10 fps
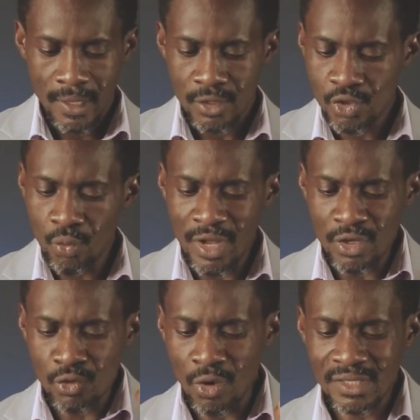So when
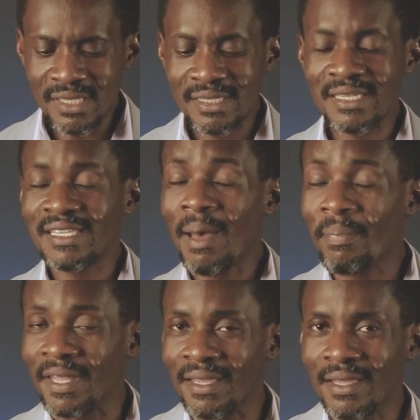you notice this
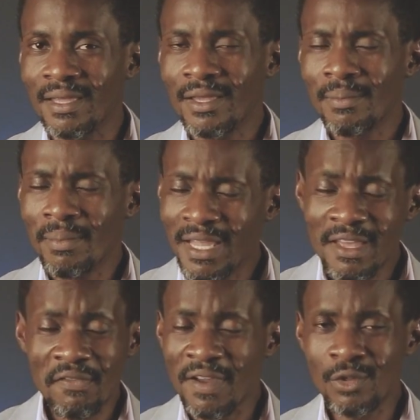happening, my
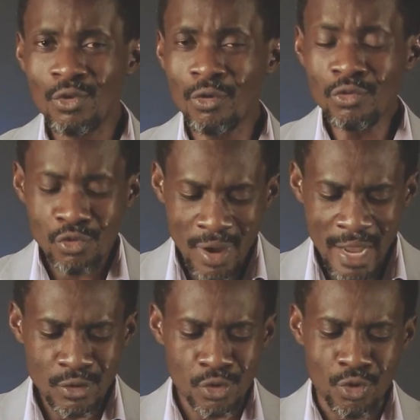dear friend, don't
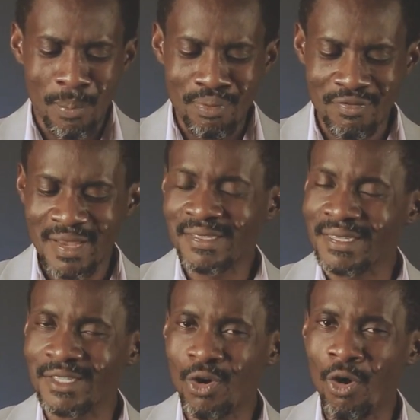try to suppress
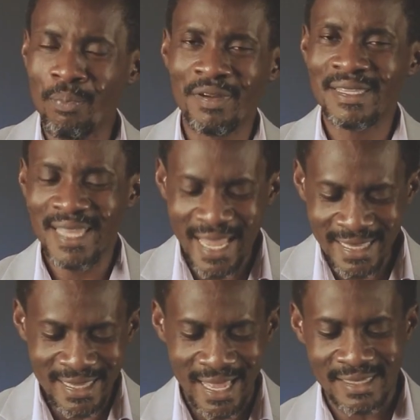it or
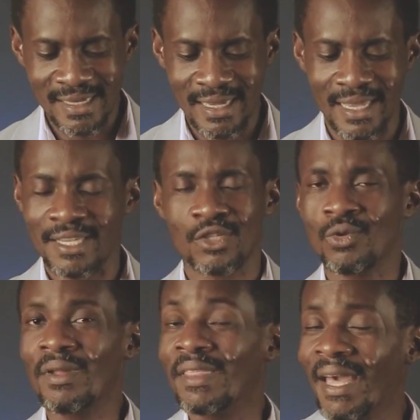pretend that it is
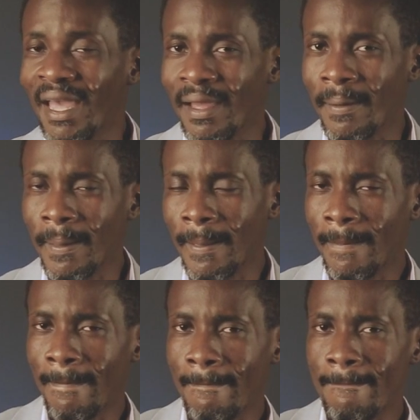not there.
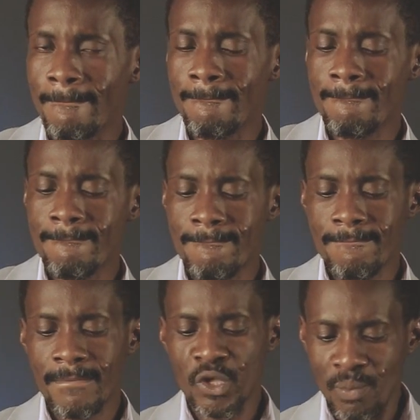
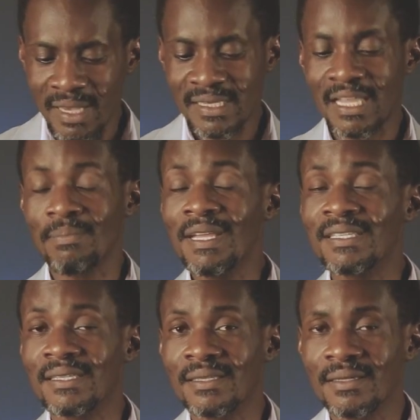You must
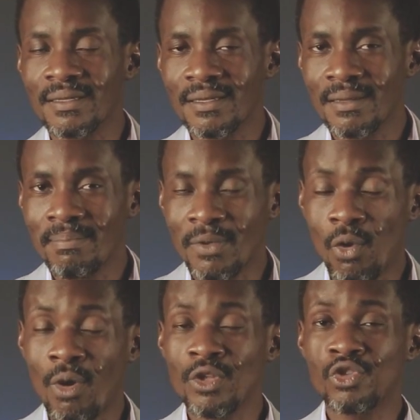admit it.
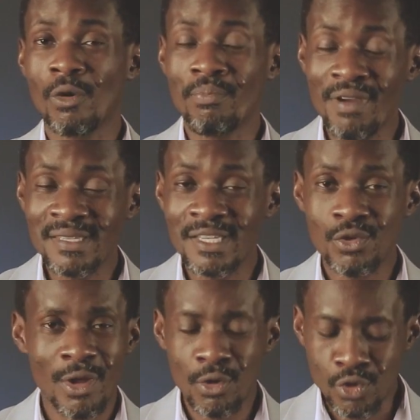Because when you suppress it,
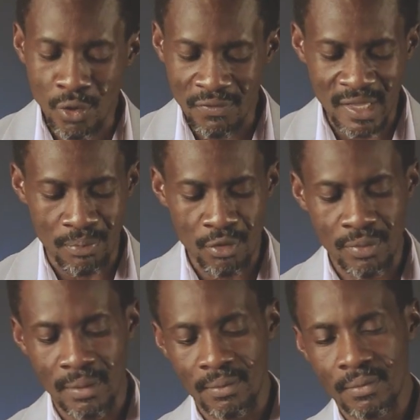you are not solving the
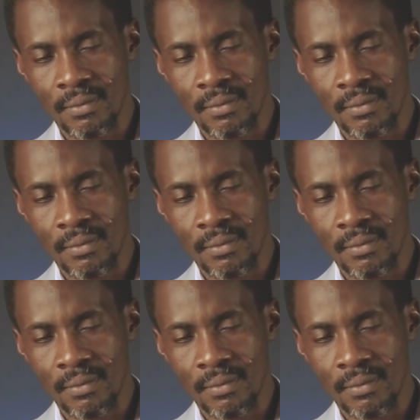problem.